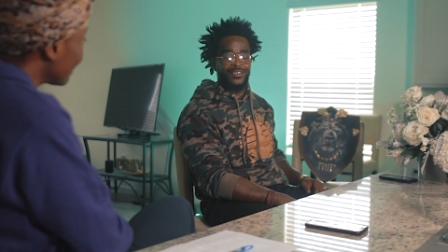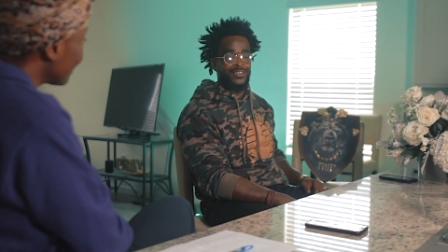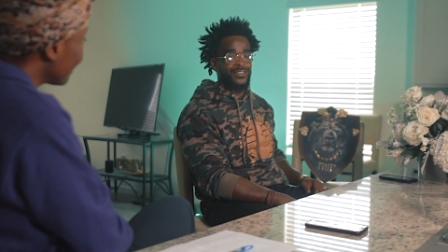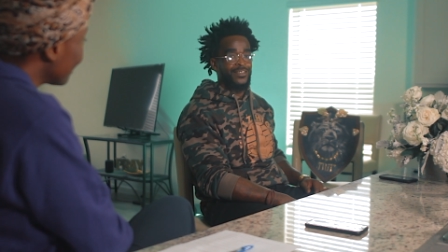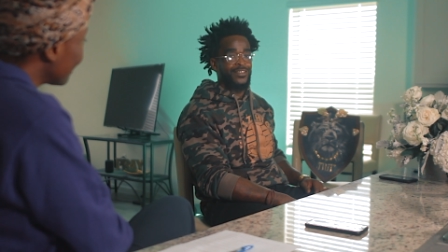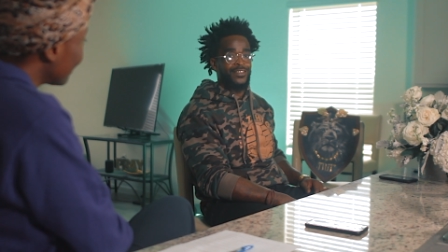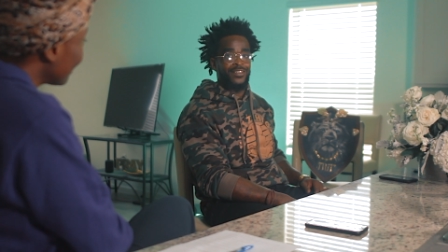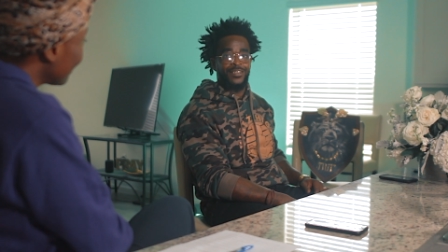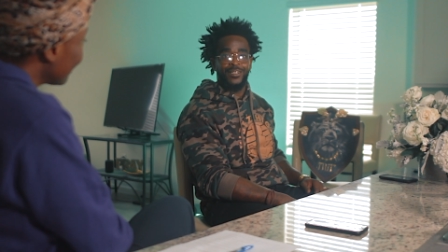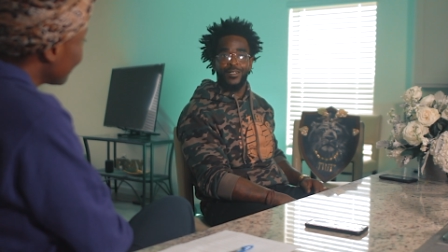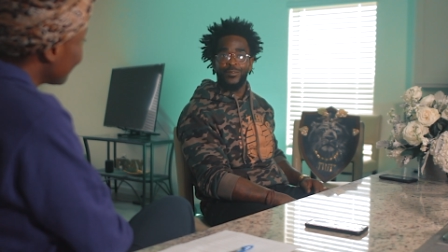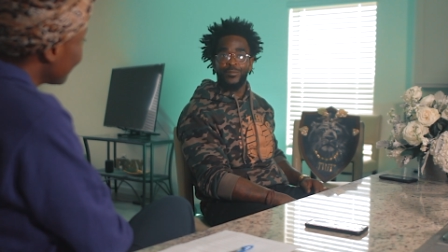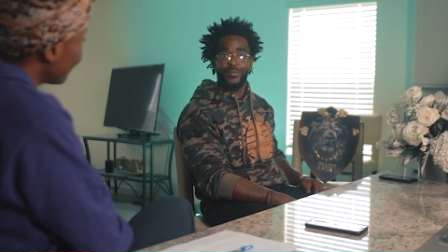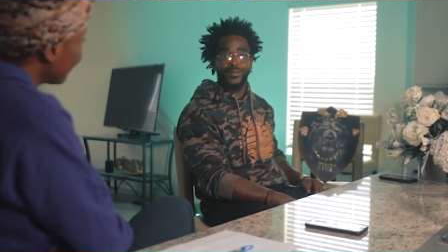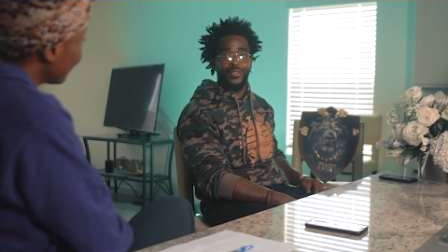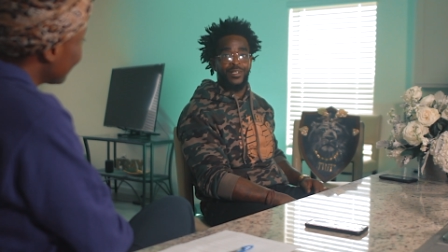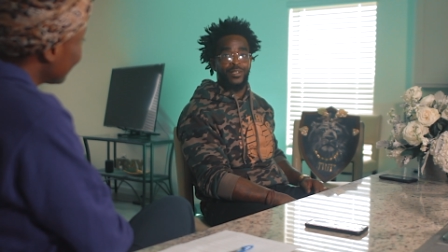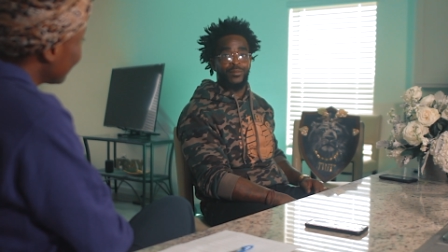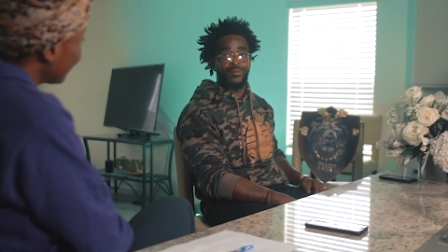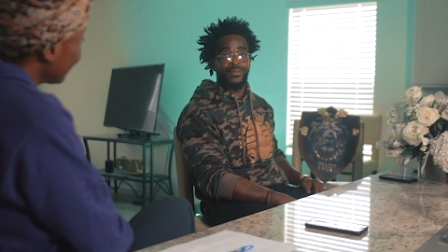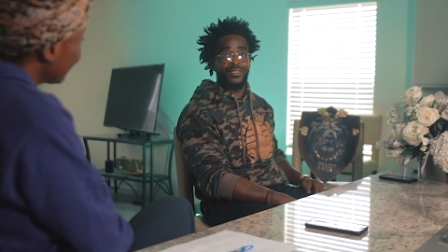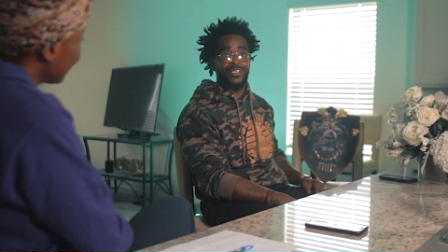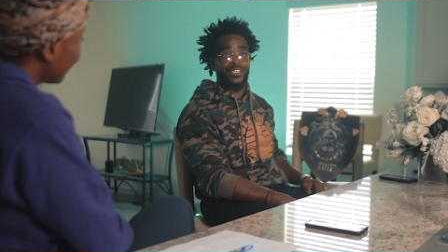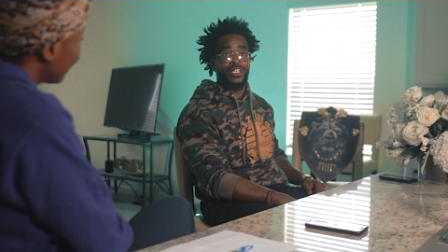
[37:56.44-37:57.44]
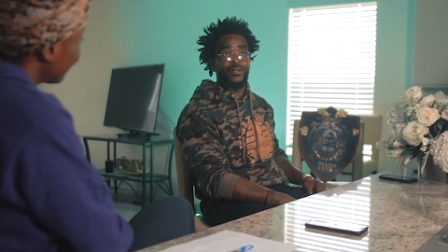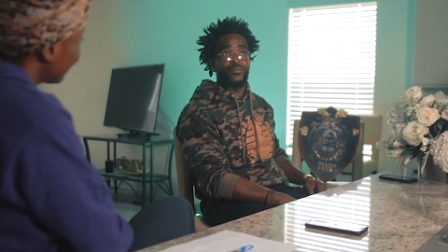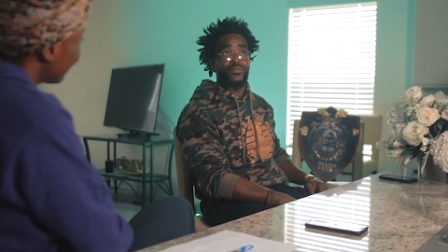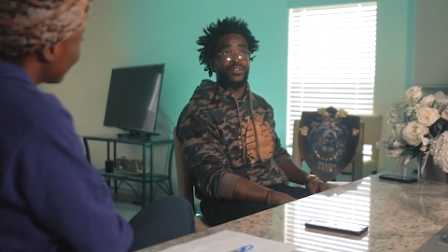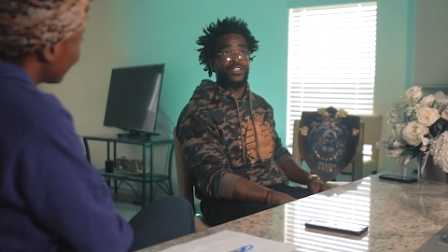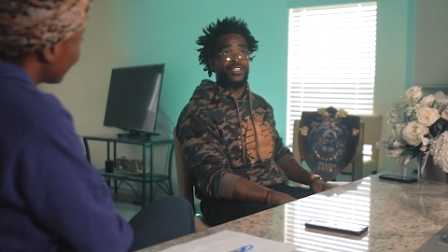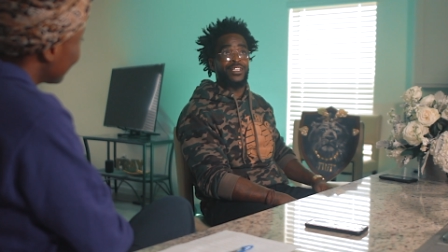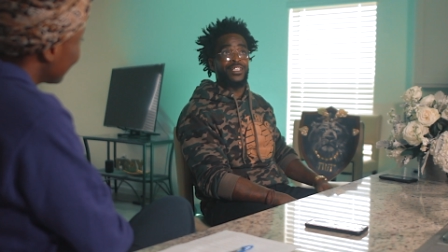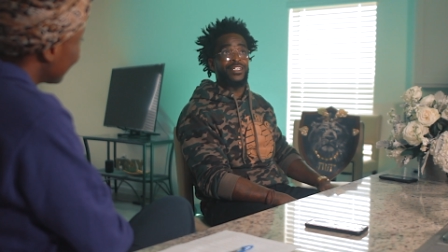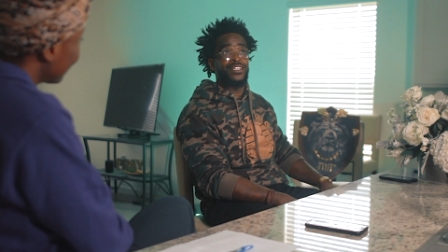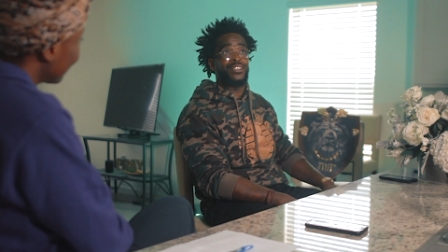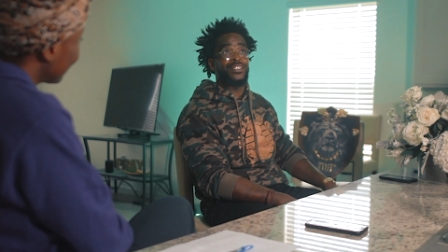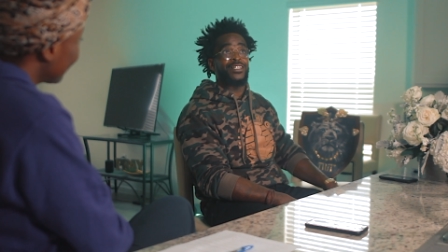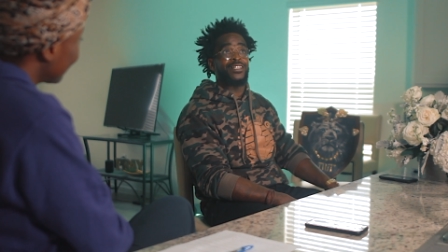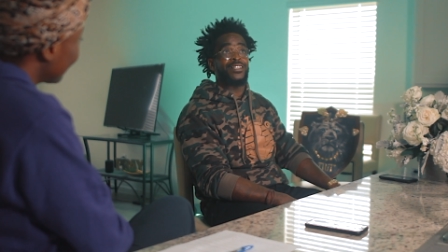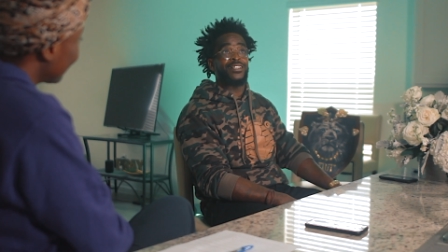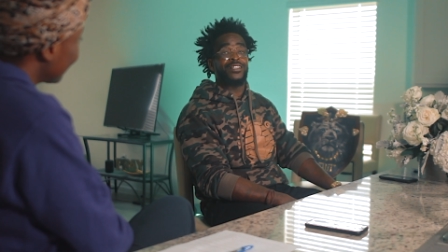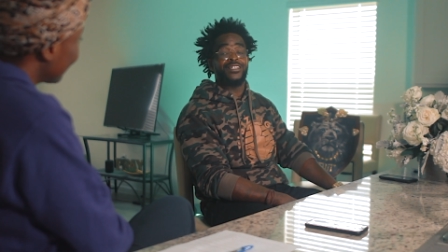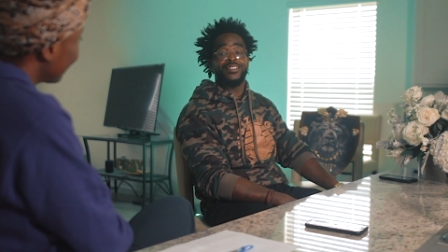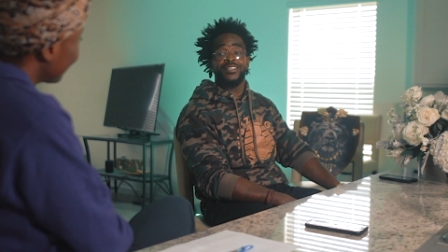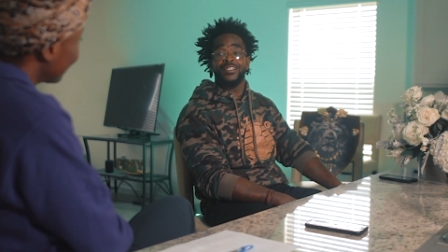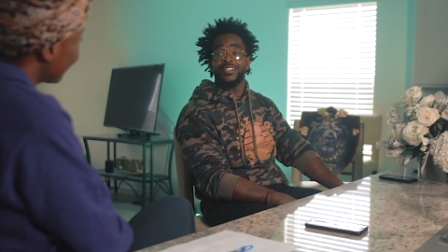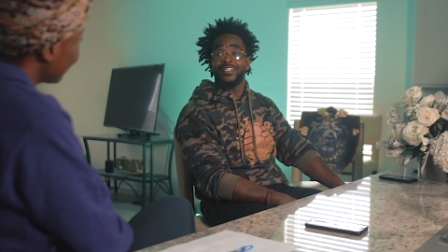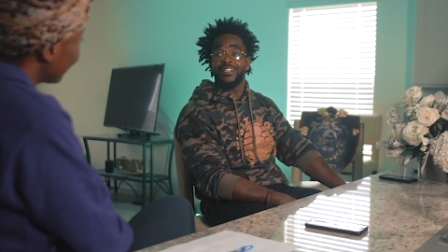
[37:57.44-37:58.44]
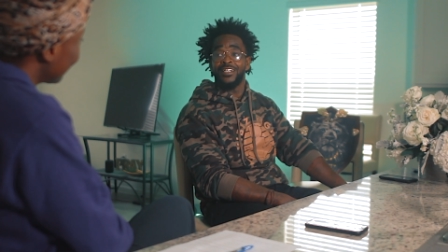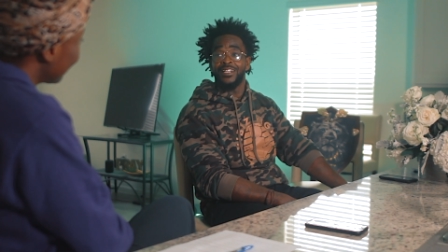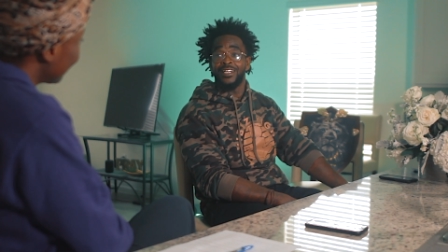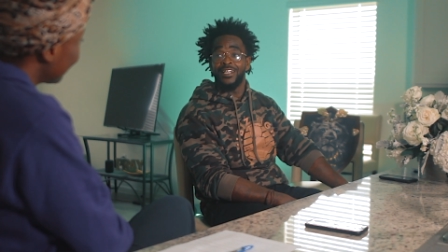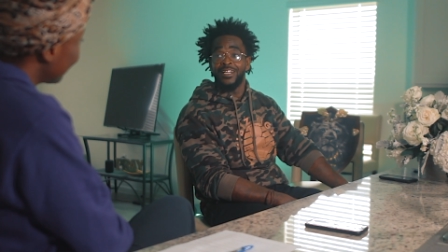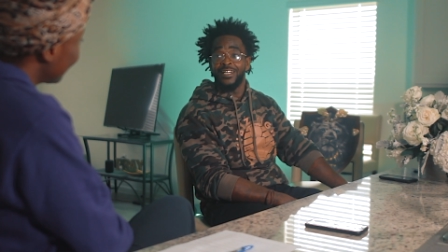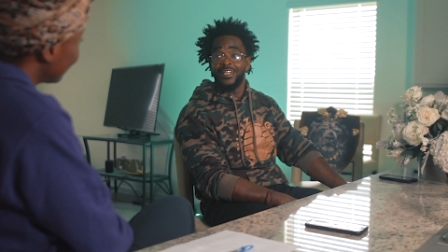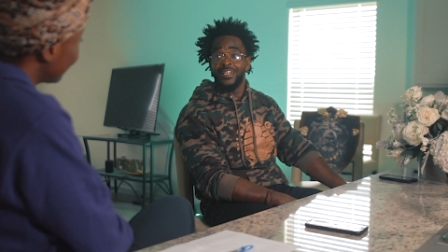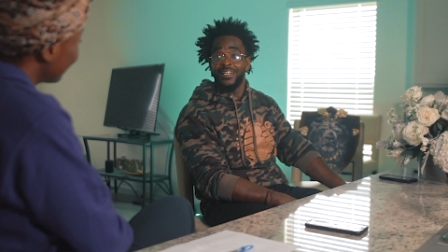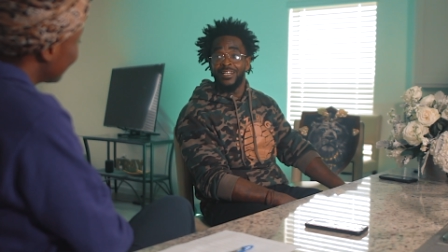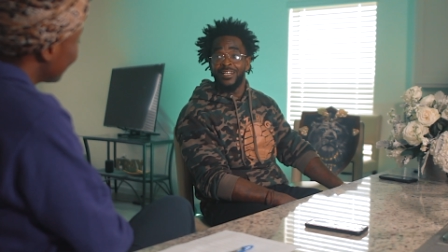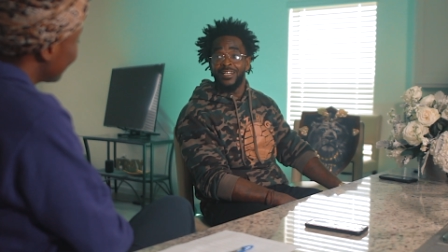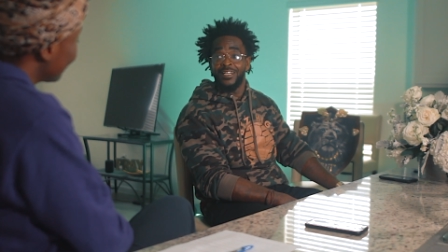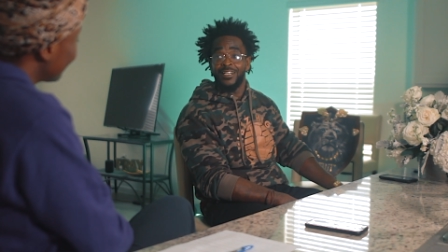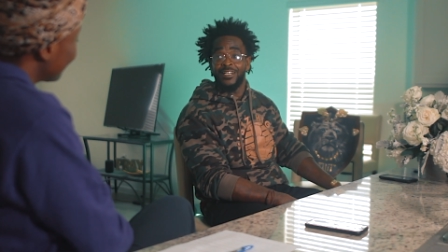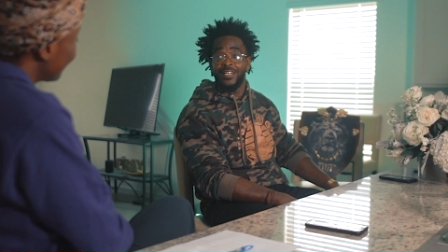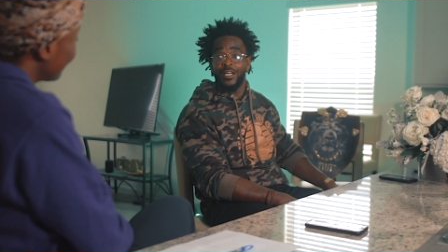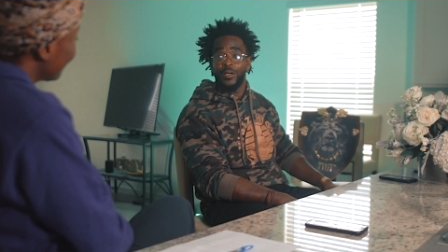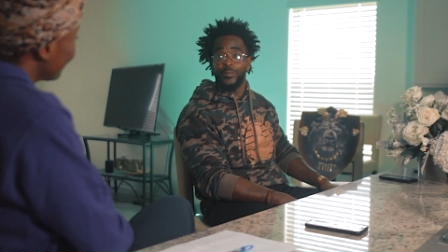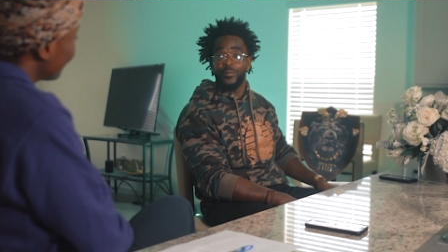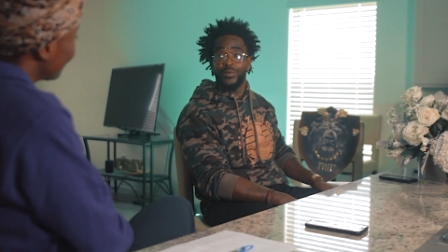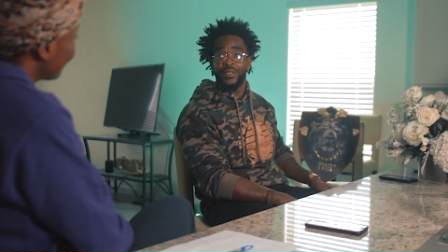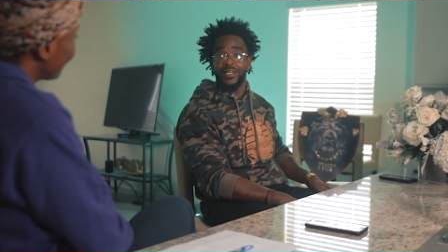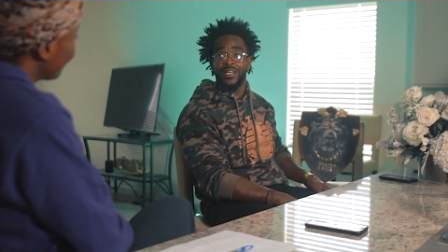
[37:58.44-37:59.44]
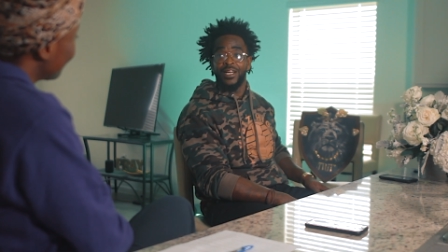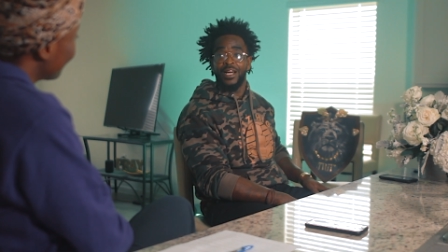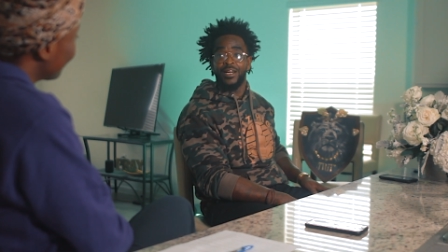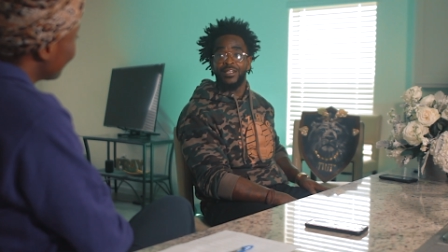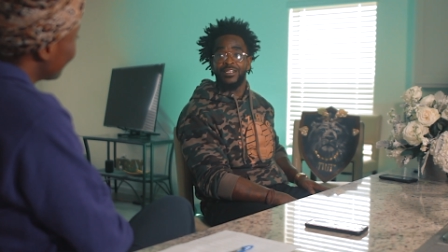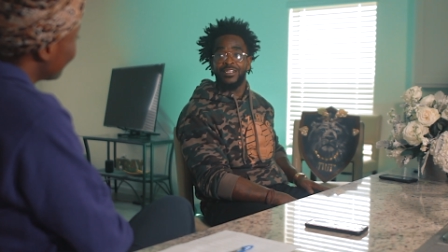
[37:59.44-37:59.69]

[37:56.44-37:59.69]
Mm-hmm. I'm becoming self-existence. You know what I mean?